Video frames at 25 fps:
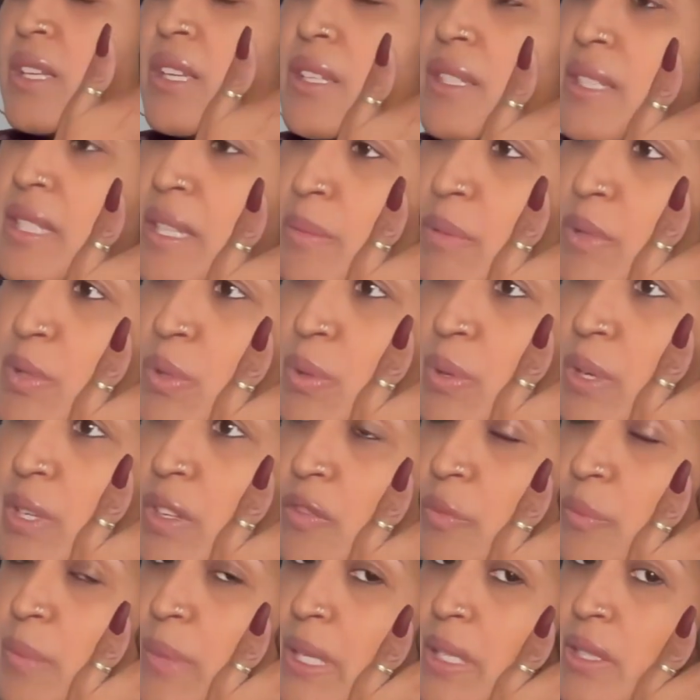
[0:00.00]
some sort
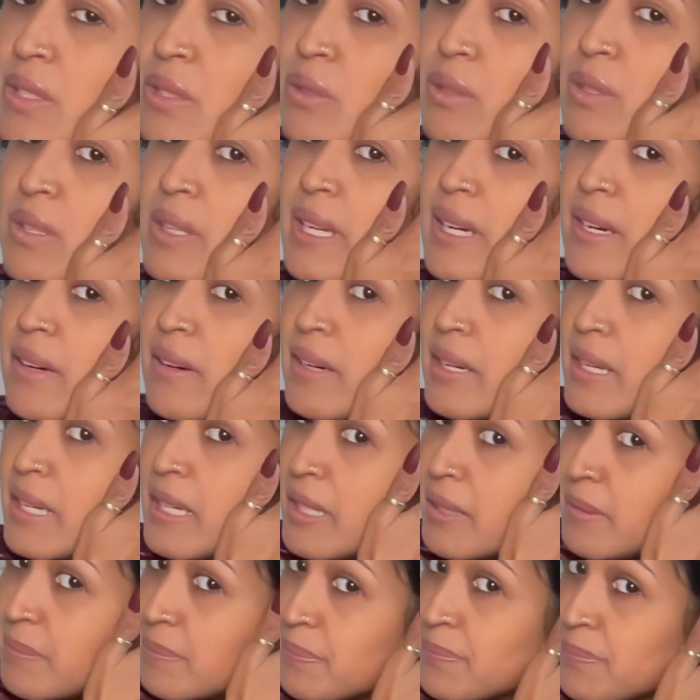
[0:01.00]
of mental
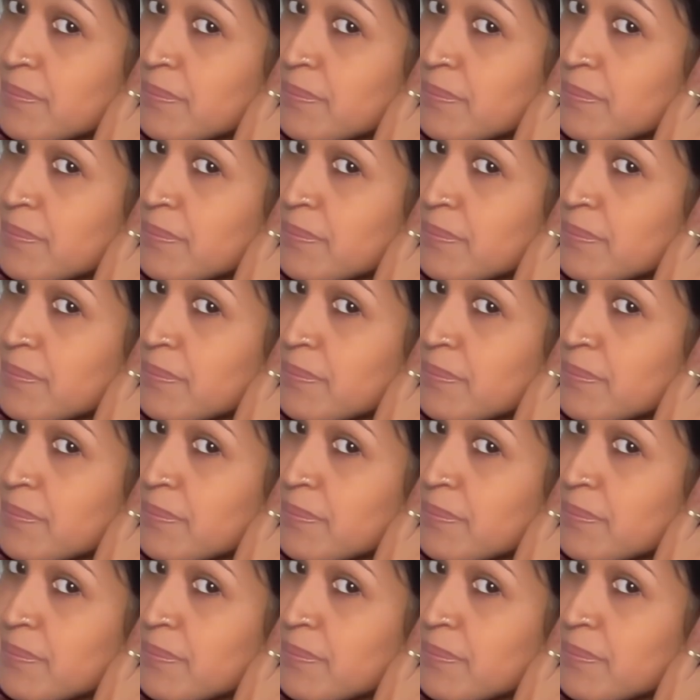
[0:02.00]
clarity.